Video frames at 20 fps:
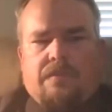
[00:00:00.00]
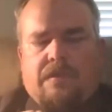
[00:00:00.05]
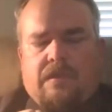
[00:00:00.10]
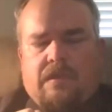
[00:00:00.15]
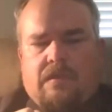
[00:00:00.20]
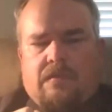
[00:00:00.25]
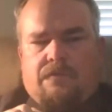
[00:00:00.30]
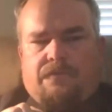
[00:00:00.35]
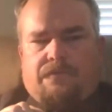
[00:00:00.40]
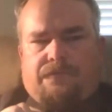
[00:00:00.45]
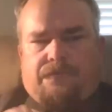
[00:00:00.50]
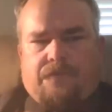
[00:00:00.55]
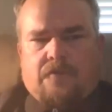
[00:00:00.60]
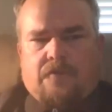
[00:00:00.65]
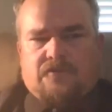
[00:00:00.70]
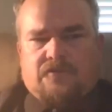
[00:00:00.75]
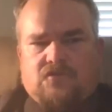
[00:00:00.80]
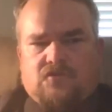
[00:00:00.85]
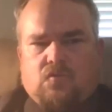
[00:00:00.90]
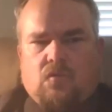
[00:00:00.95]
on the
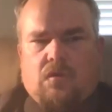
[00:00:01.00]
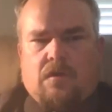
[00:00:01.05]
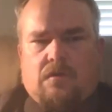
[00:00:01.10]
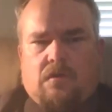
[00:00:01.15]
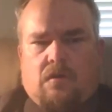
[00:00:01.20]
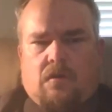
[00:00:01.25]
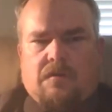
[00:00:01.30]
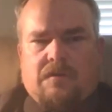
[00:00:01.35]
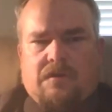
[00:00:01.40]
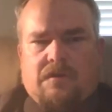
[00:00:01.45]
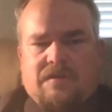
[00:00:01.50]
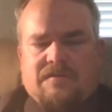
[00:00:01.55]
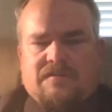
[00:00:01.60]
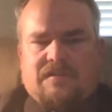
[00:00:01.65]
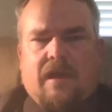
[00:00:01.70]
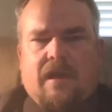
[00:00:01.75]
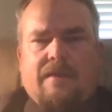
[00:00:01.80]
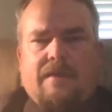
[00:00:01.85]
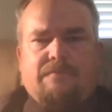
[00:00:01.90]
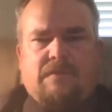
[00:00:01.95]
first one, on the
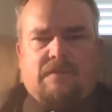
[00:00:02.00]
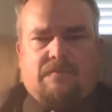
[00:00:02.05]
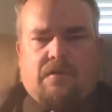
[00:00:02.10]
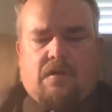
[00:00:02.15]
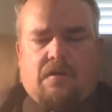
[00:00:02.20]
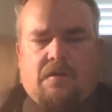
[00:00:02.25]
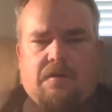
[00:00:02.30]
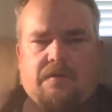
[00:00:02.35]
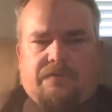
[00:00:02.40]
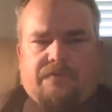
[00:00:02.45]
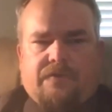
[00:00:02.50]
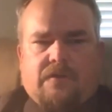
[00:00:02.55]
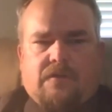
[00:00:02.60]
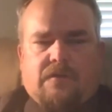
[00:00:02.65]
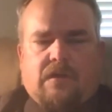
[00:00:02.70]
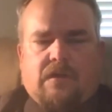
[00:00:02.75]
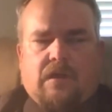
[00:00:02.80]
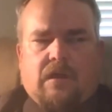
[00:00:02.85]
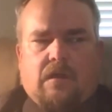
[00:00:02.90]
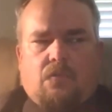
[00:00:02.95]
assignment part of it,